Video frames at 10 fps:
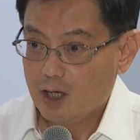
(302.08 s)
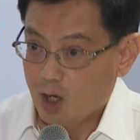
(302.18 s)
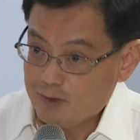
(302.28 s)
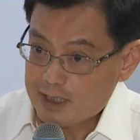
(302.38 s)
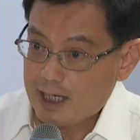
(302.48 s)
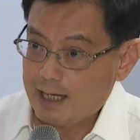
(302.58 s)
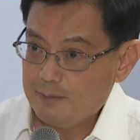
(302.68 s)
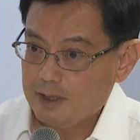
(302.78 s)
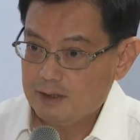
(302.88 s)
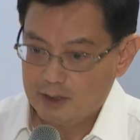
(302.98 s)
Over
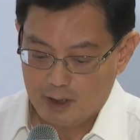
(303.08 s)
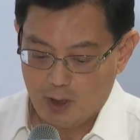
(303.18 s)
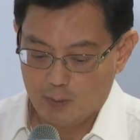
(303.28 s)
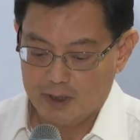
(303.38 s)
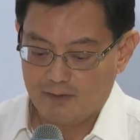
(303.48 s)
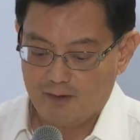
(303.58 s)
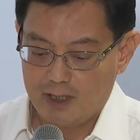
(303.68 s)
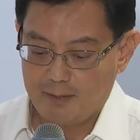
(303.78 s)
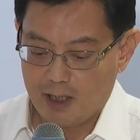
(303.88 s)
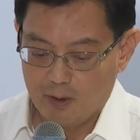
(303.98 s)
time, we'll develop
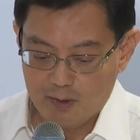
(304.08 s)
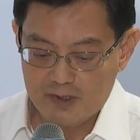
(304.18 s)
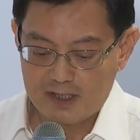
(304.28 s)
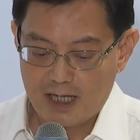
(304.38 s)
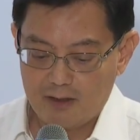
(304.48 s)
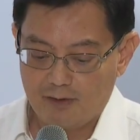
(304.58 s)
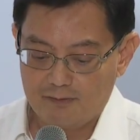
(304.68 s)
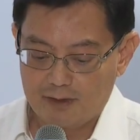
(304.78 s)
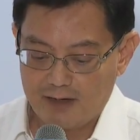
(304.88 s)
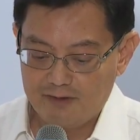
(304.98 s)
our own style of
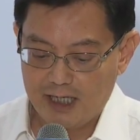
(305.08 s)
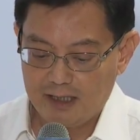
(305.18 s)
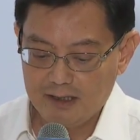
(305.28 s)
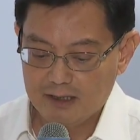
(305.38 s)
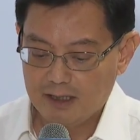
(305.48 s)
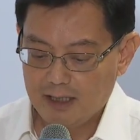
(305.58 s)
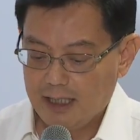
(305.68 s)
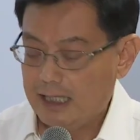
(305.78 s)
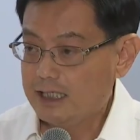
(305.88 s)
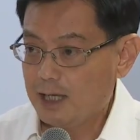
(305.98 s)
governing
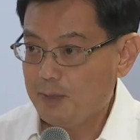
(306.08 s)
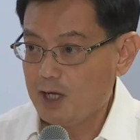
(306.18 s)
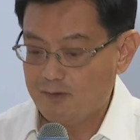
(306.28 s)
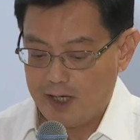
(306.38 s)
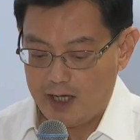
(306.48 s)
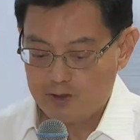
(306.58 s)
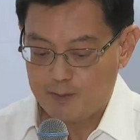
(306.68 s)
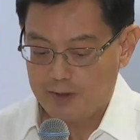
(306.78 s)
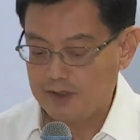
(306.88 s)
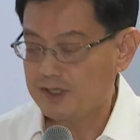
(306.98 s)
in keeping with the
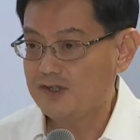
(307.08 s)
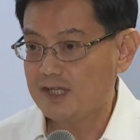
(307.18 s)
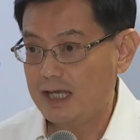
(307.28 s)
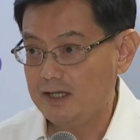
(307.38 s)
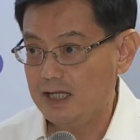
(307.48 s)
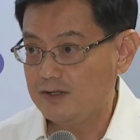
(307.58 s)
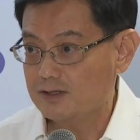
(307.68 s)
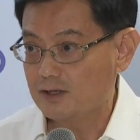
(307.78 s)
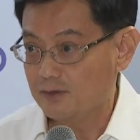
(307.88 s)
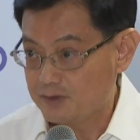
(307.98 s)
aspirations and needs
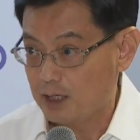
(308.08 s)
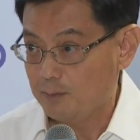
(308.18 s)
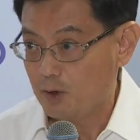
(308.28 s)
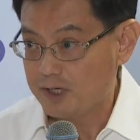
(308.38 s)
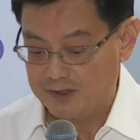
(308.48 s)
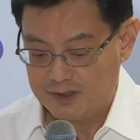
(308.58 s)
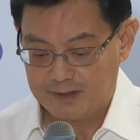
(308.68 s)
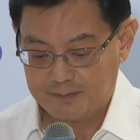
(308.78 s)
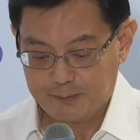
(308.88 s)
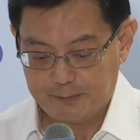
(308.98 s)
of Singaporeans.
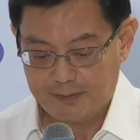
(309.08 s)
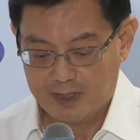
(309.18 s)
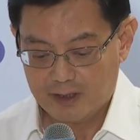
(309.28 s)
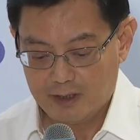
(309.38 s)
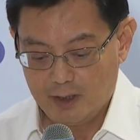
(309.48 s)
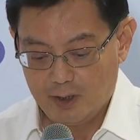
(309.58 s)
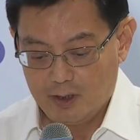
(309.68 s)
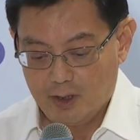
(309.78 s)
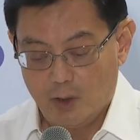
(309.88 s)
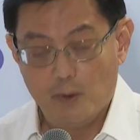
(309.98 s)

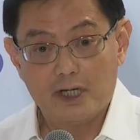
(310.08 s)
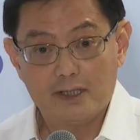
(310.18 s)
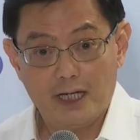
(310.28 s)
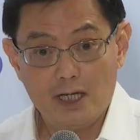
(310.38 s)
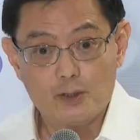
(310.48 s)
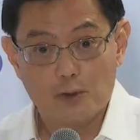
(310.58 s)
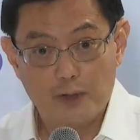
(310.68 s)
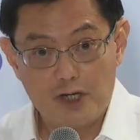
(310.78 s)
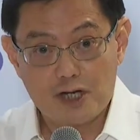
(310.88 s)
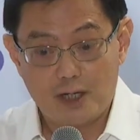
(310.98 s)
We'll continue to
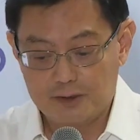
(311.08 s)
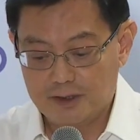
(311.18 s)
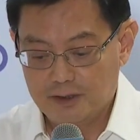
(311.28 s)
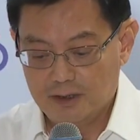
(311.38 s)
reach out